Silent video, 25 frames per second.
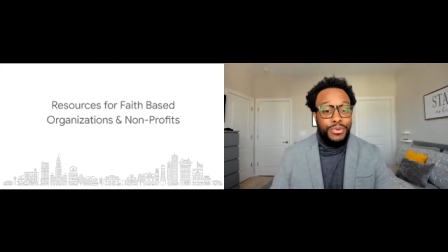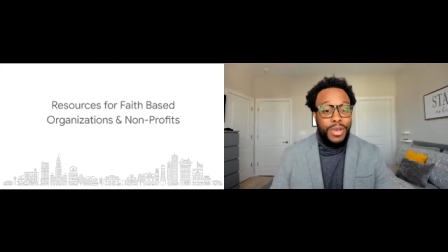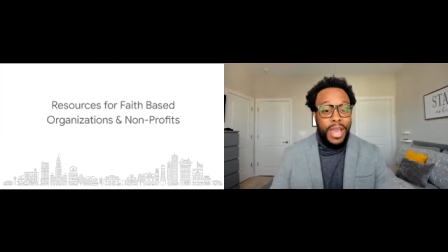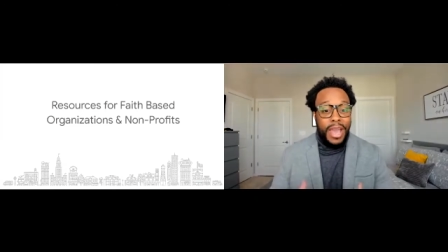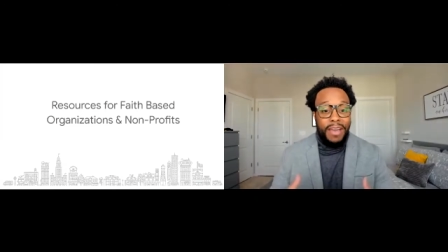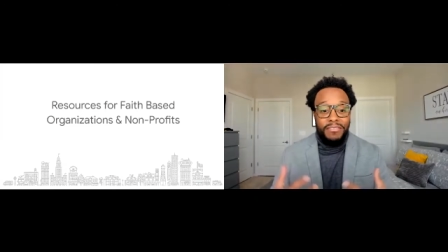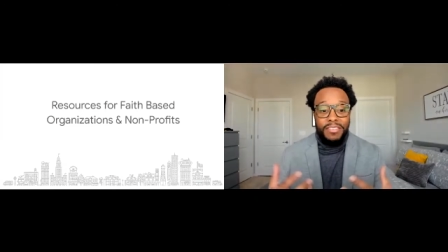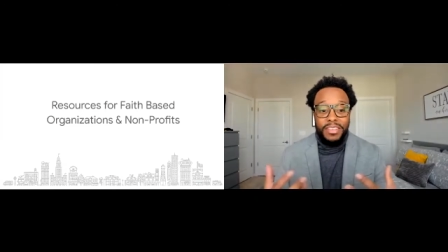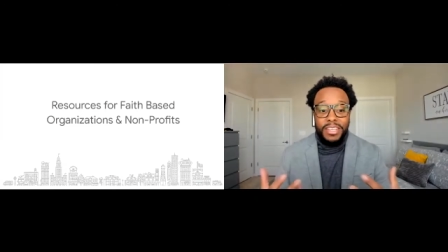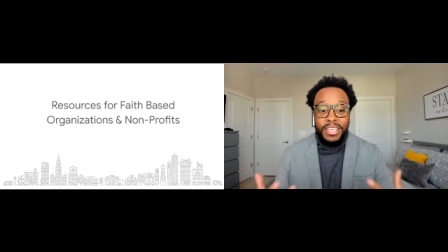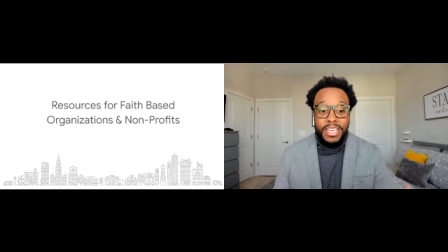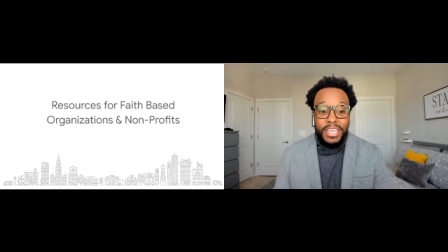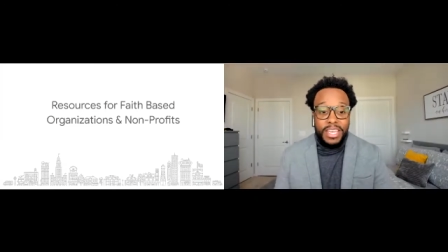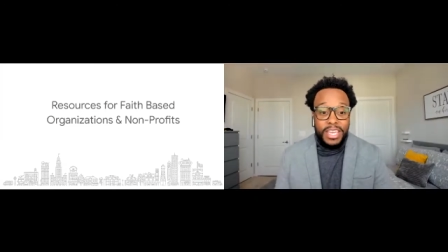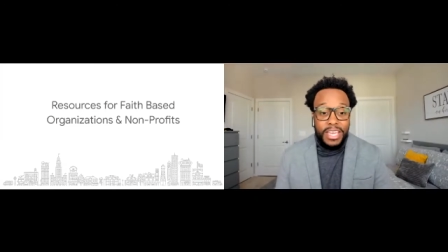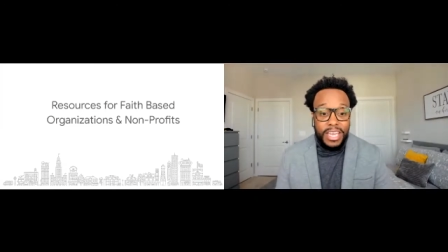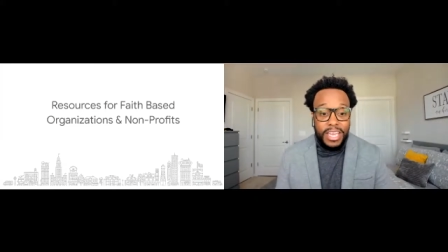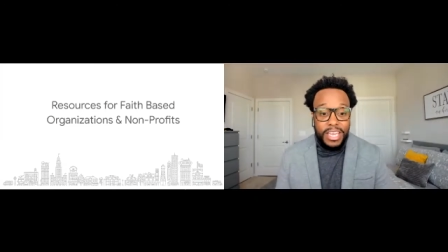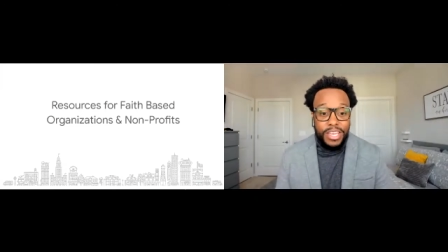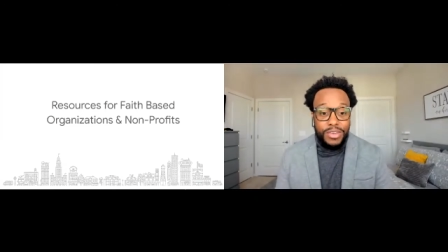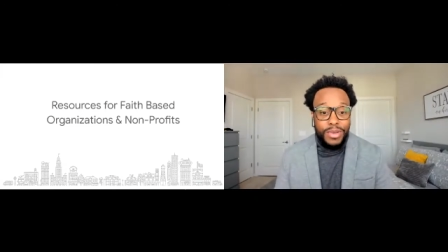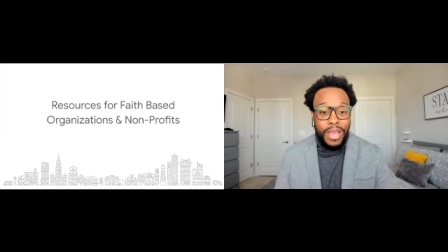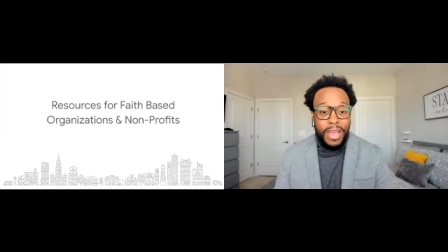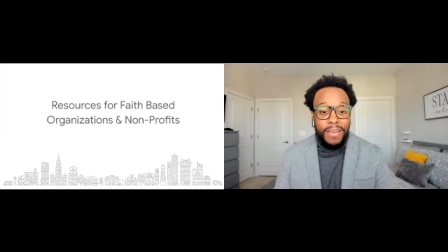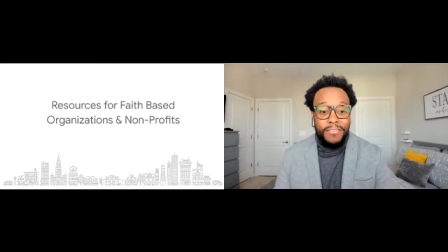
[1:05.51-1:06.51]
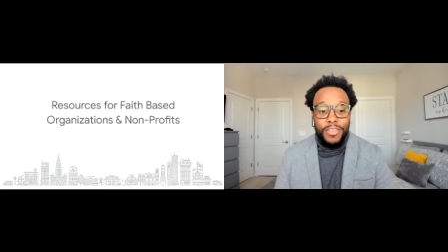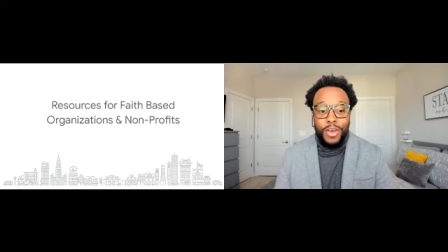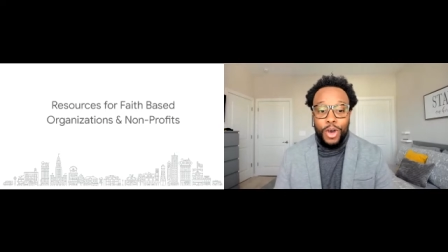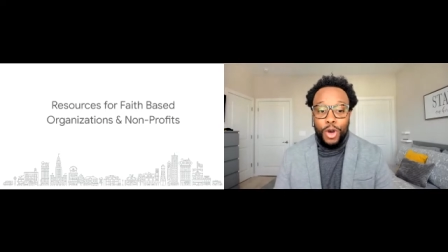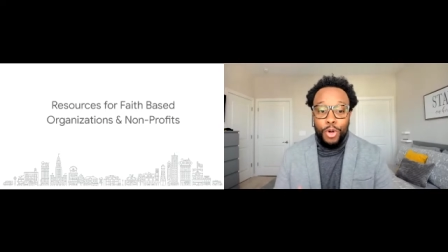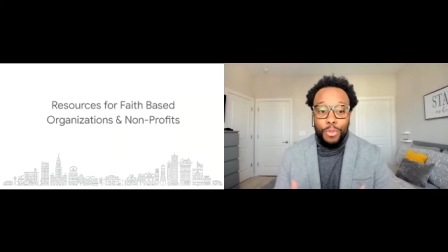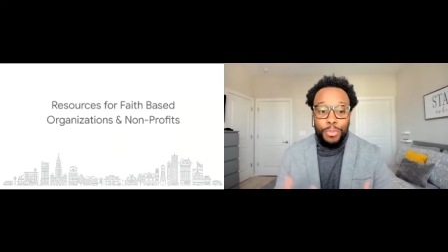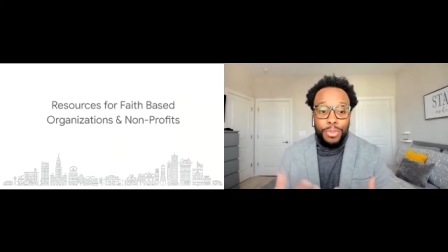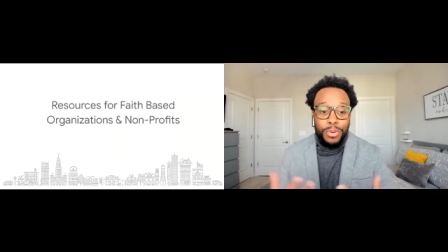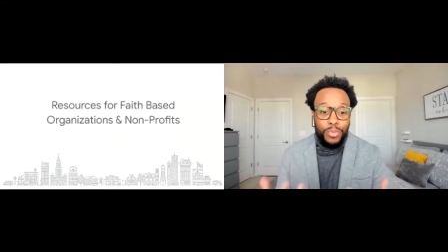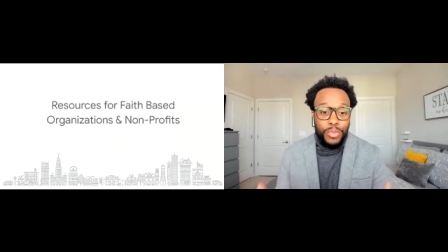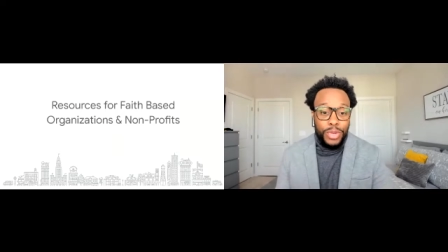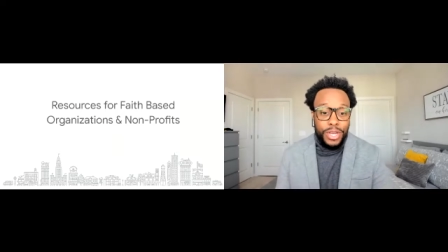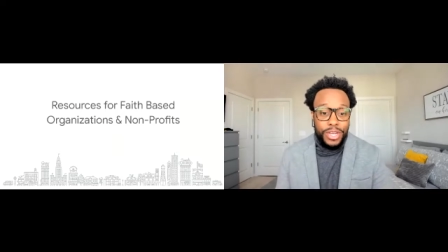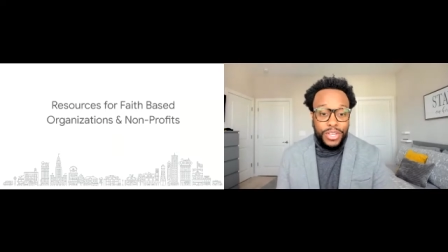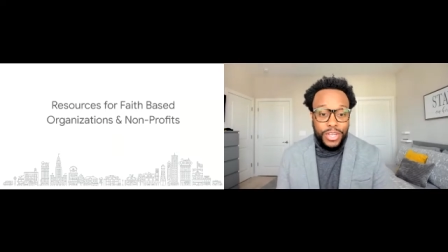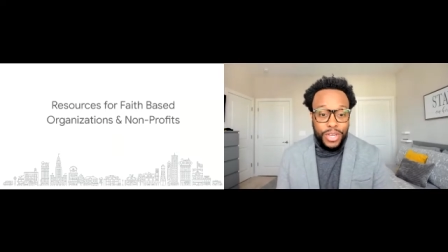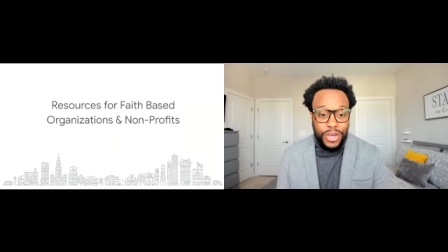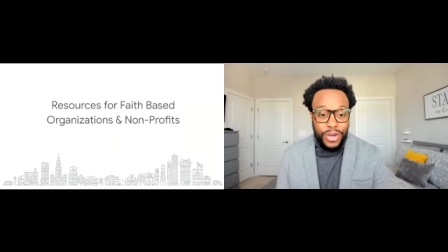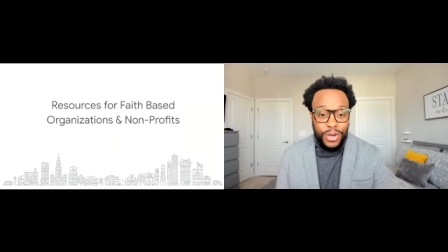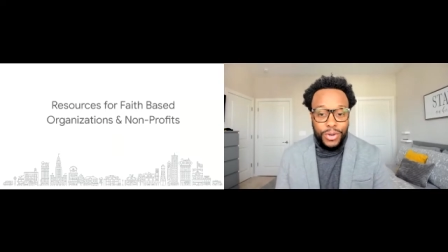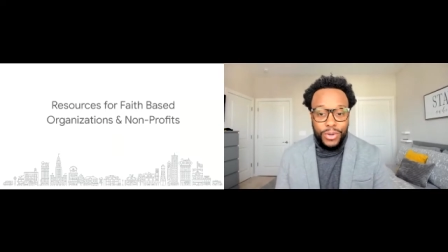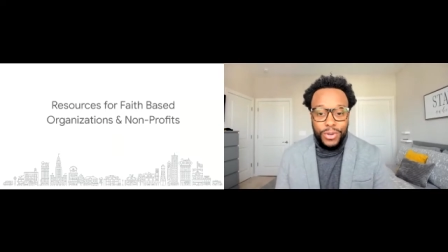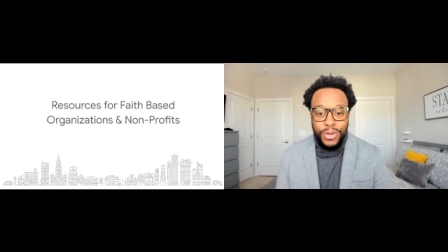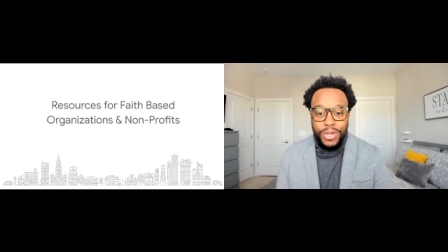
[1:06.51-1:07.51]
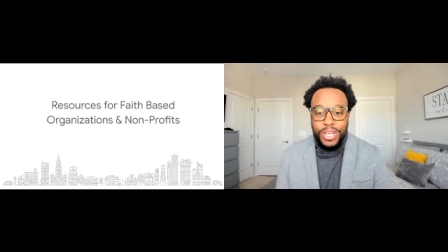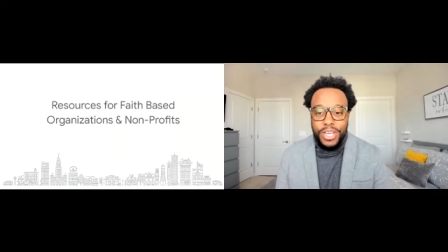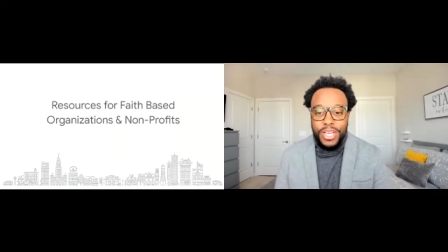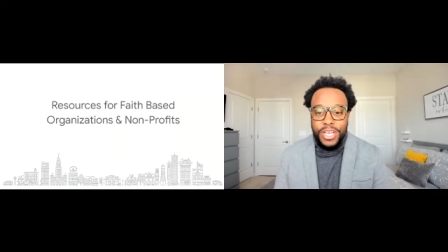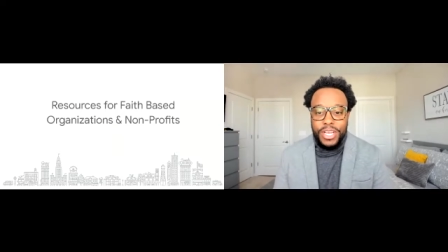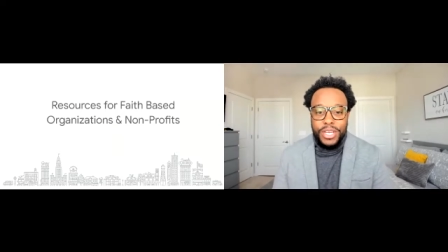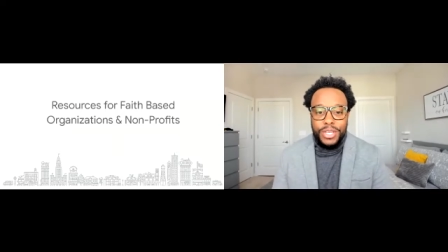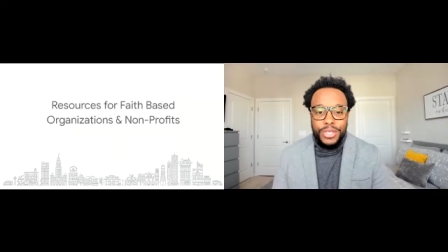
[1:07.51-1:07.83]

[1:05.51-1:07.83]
you have the key, you have the open window